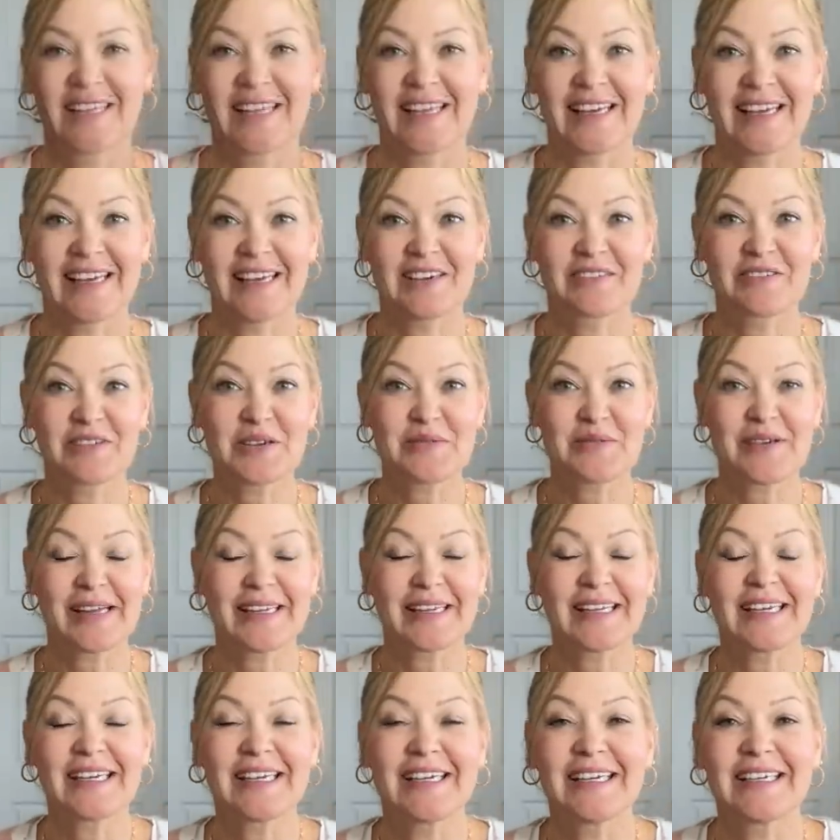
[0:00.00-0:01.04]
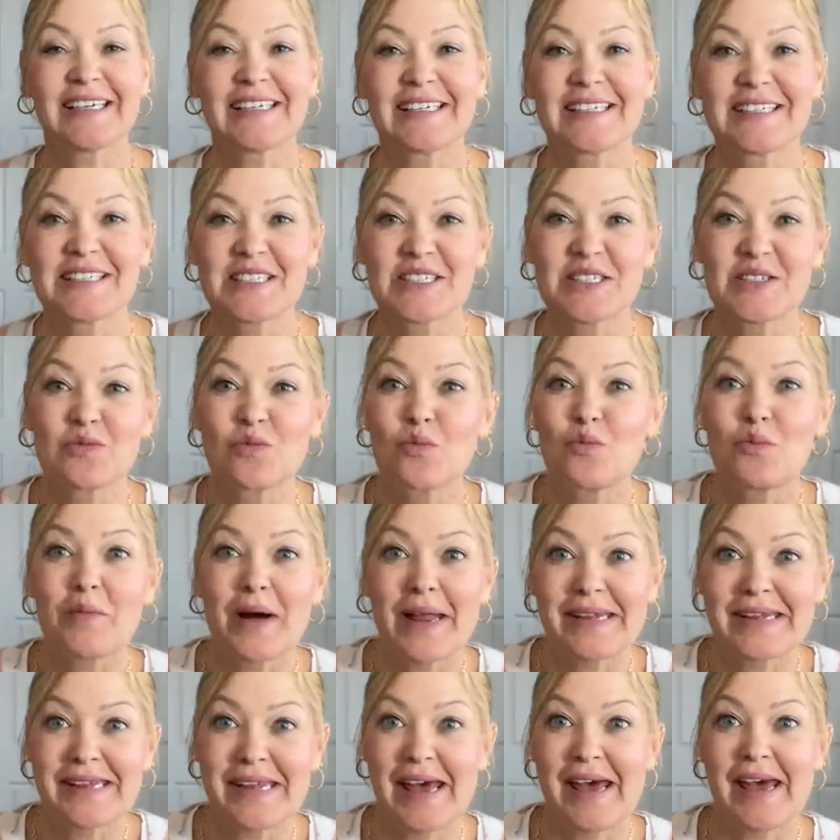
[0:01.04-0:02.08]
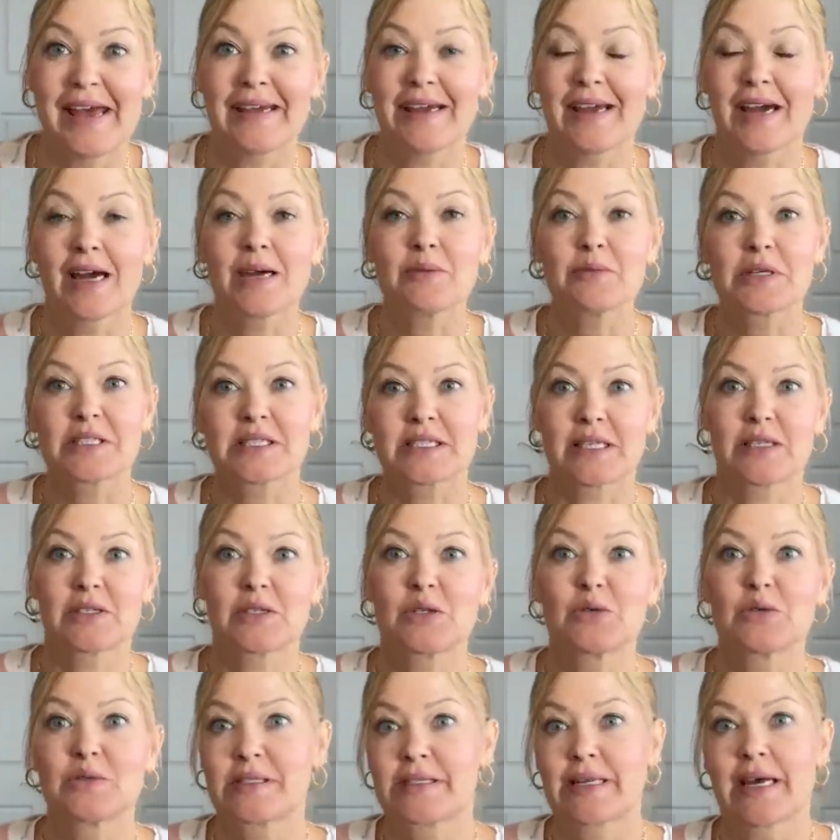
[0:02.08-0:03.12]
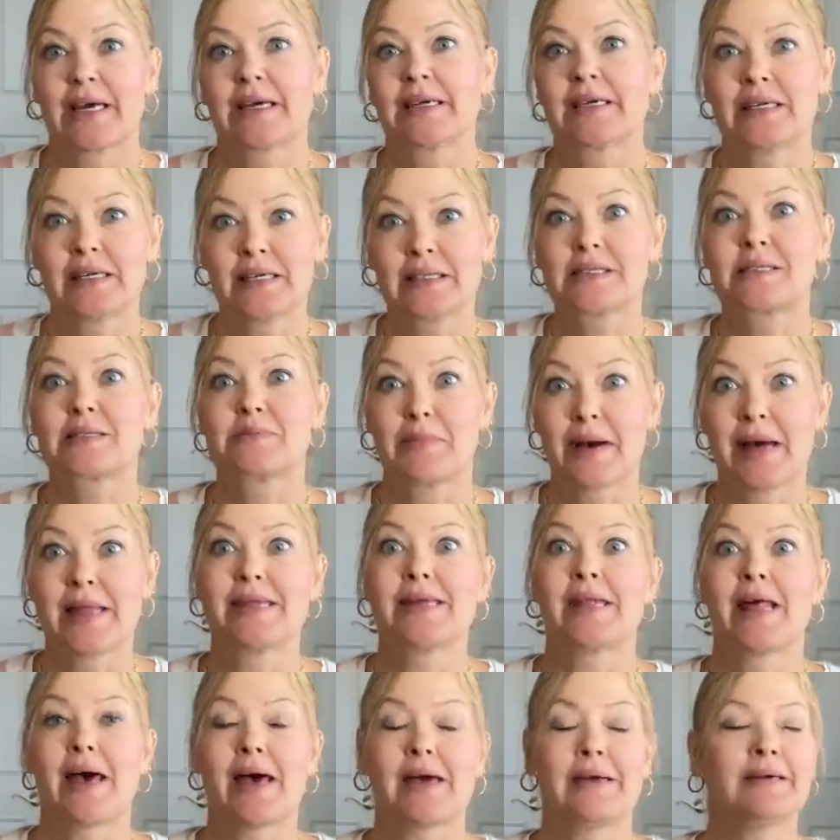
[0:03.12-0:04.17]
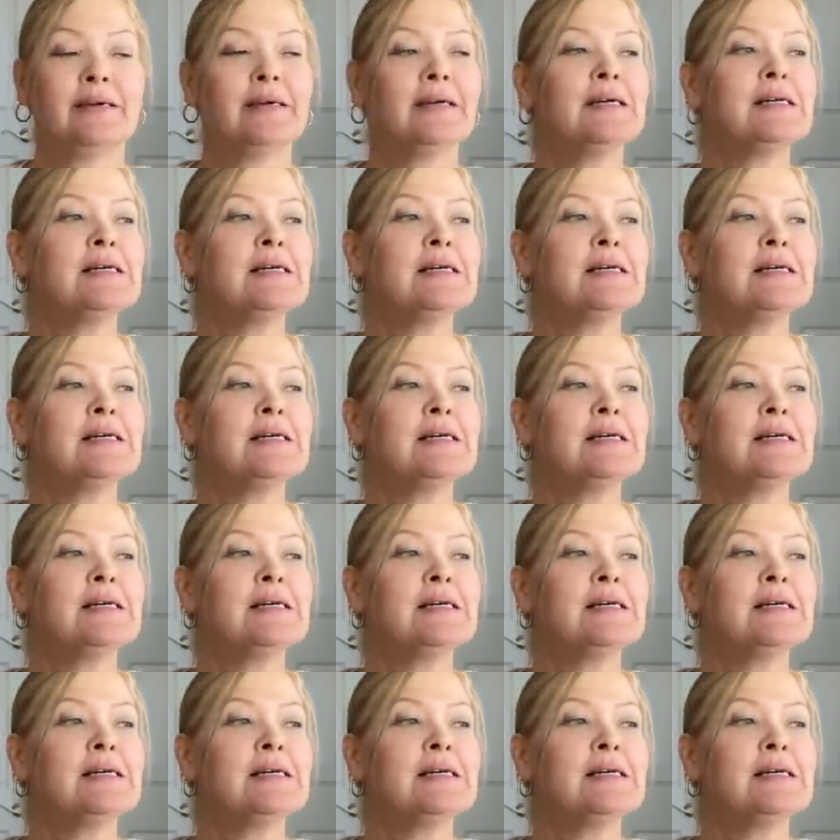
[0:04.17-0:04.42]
Hey everybody, it is Monday. I almost said Tuesday. It's Monday.